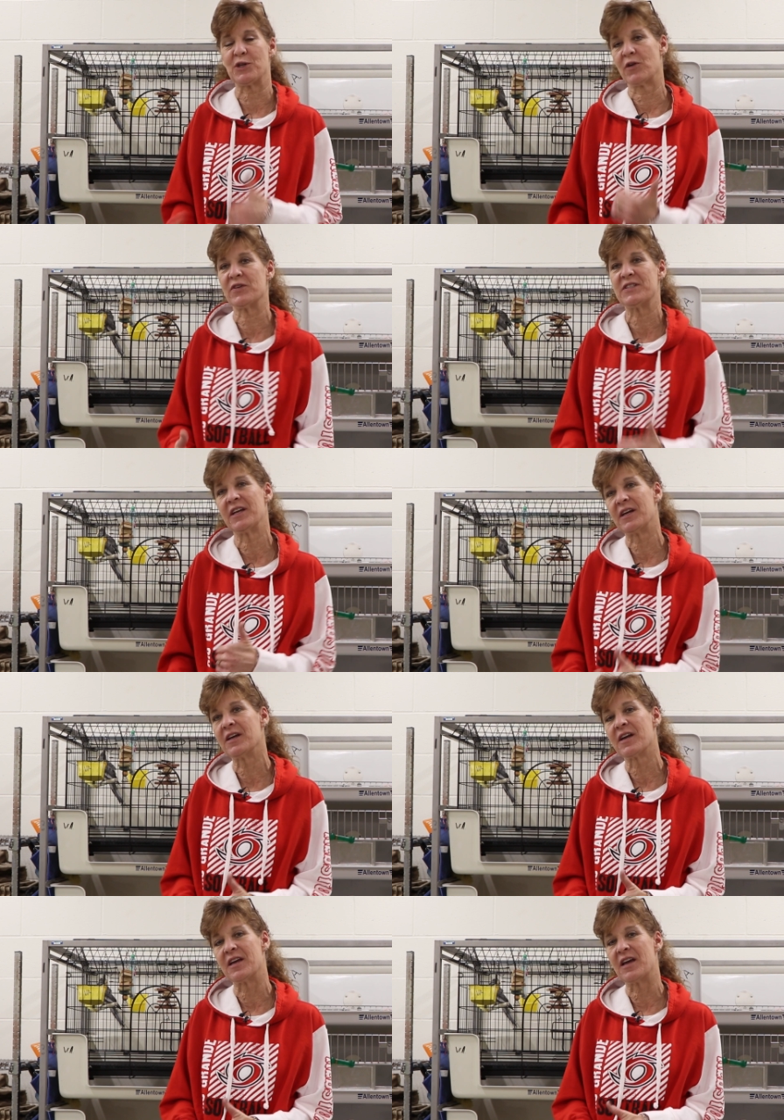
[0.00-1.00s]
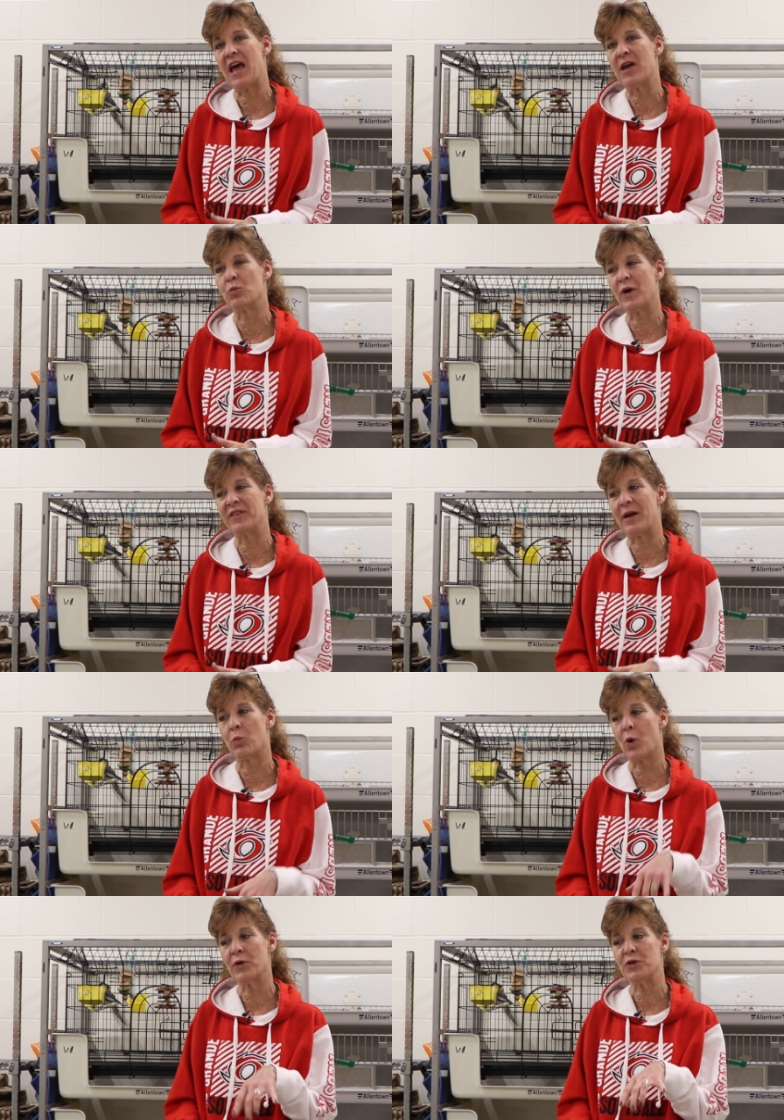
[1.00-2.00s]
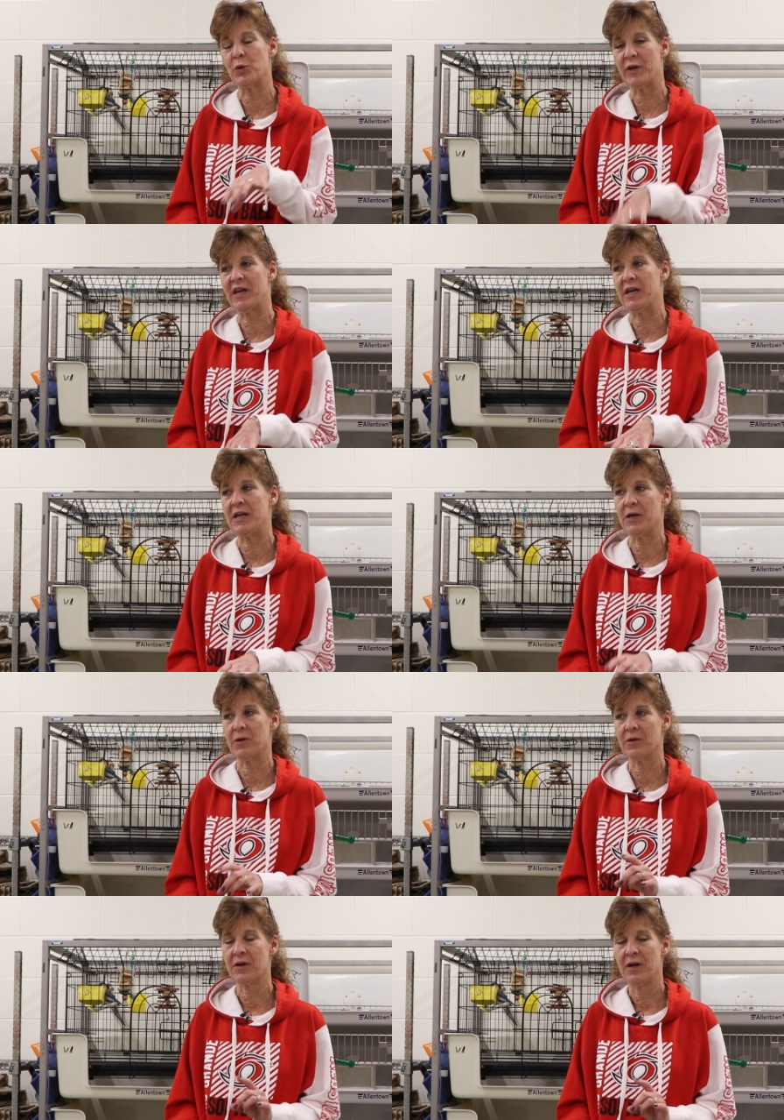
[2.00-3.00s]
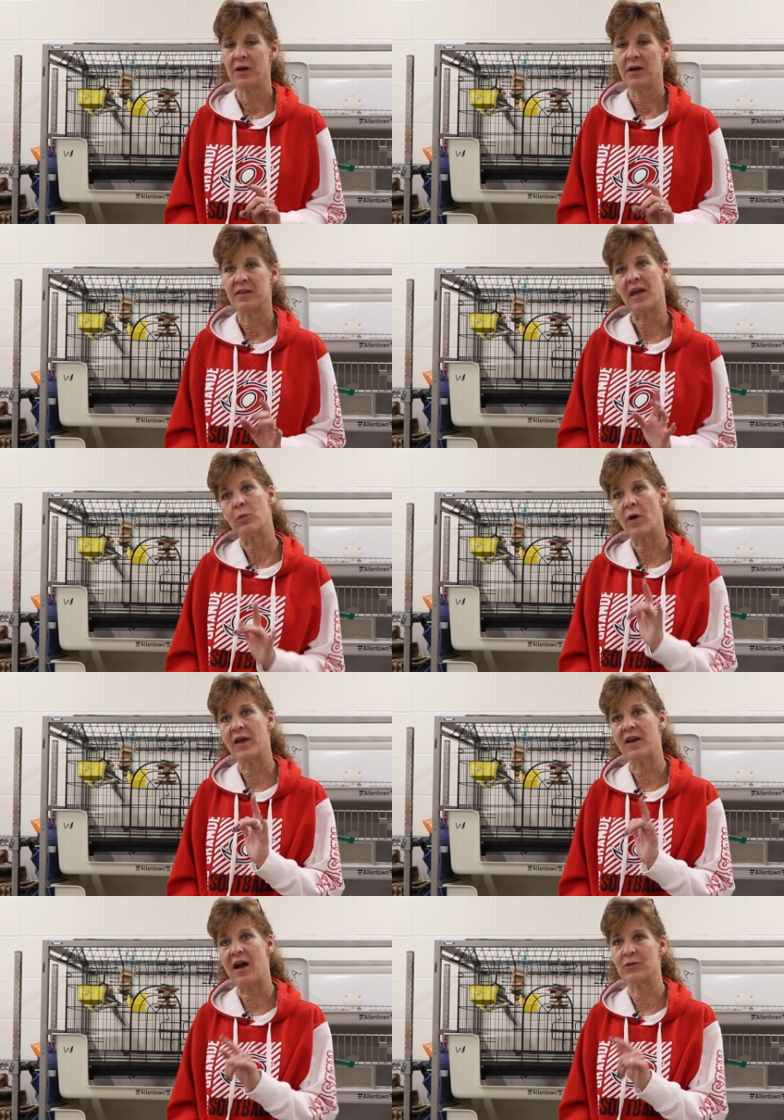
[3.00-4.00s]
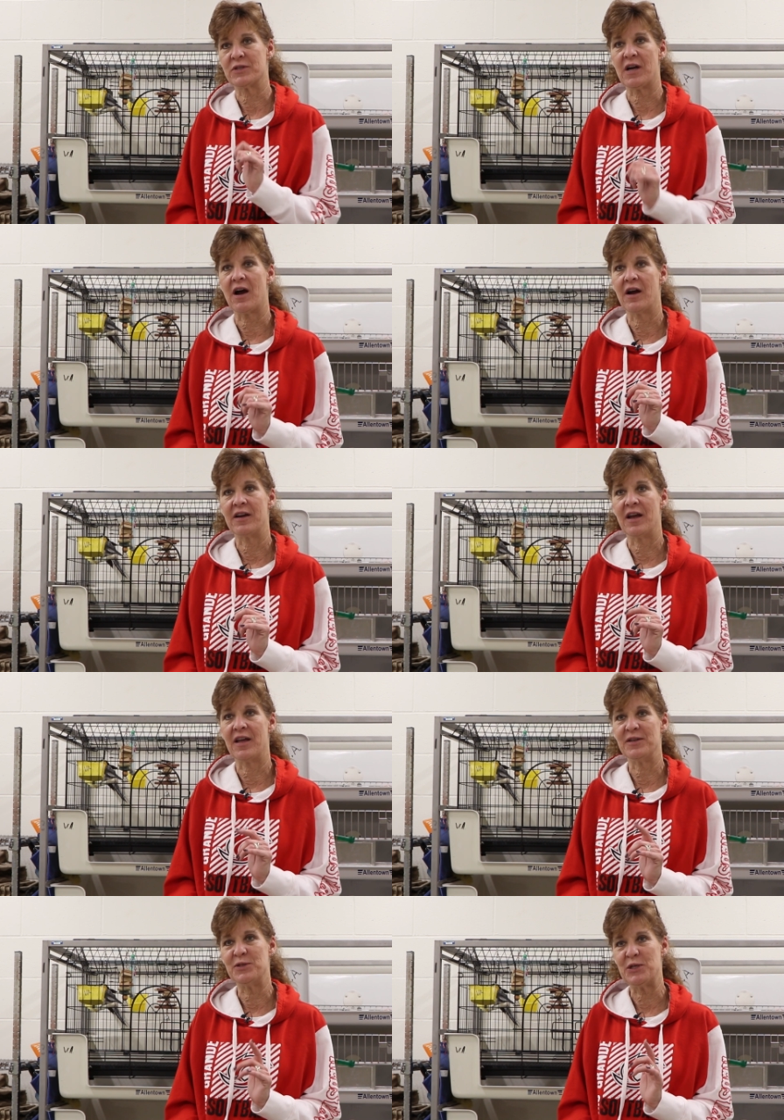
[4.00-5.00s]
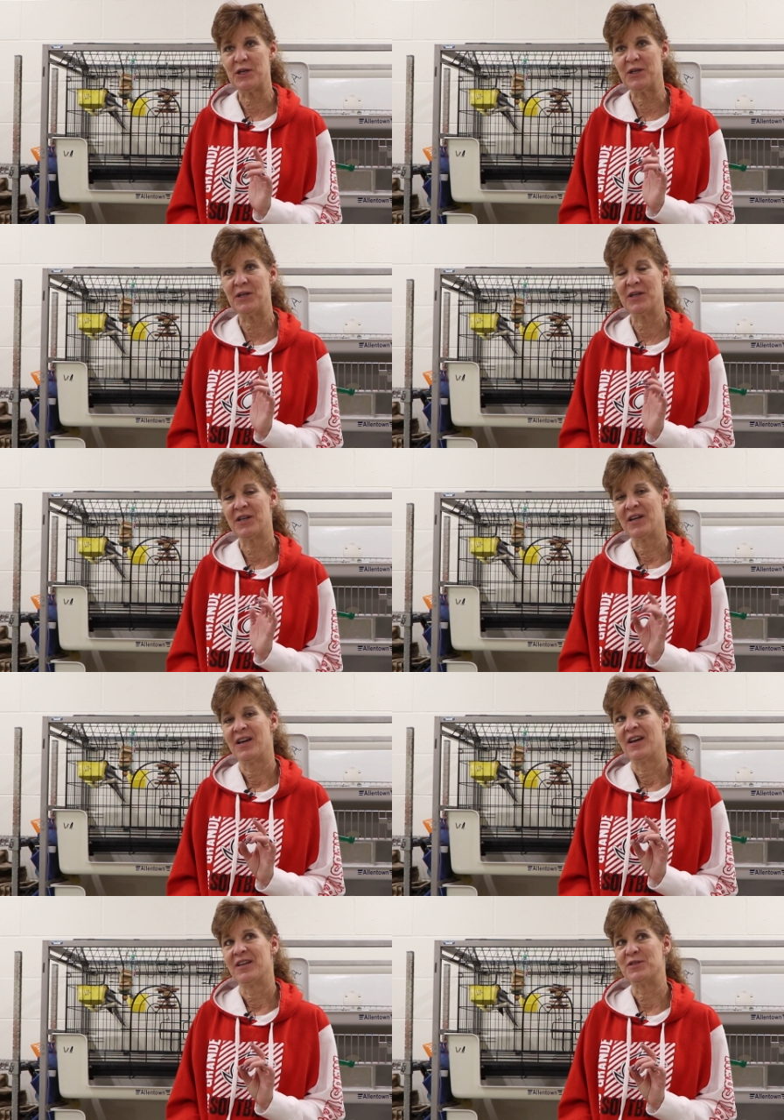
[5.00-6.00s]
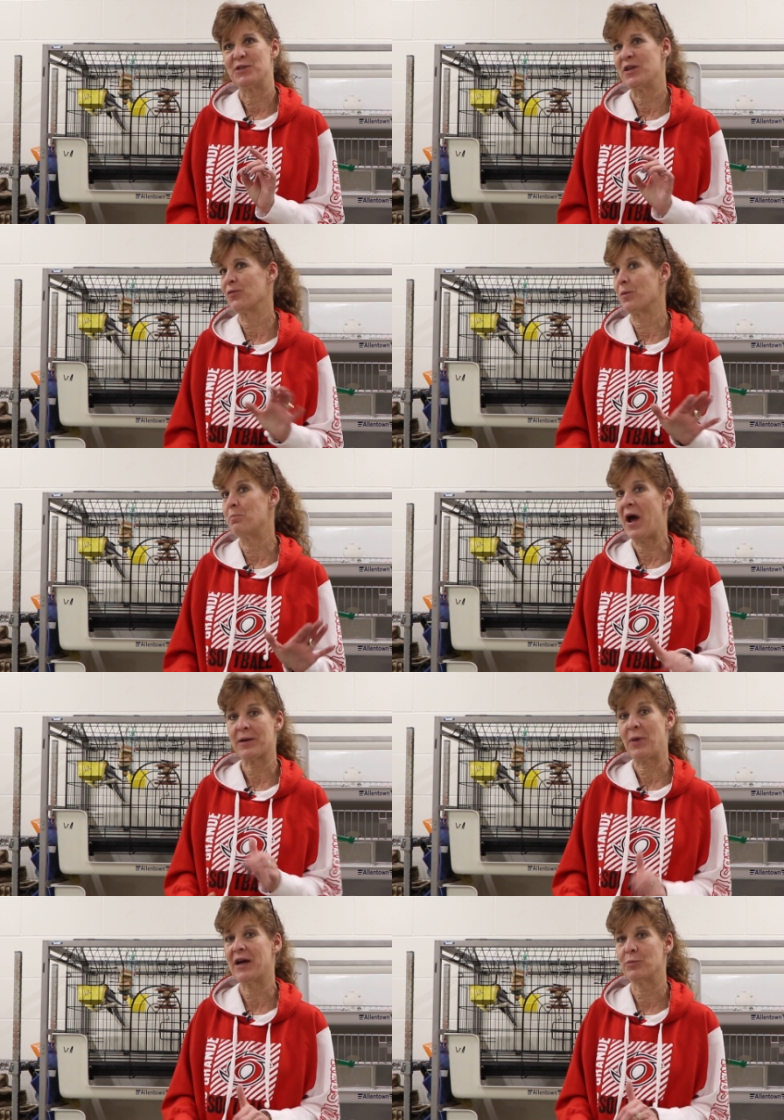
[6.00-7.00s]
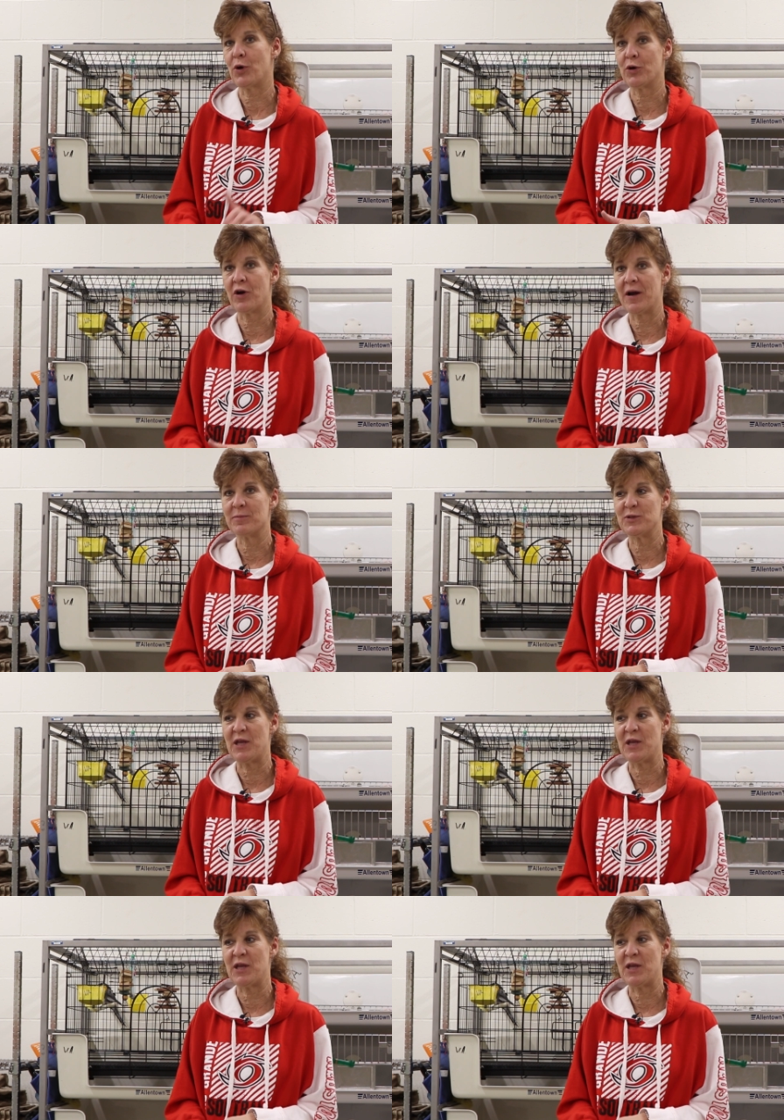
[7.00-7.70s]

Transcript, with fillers: servicing, and when they weren't doing it here, they went outside and did different backpack programs.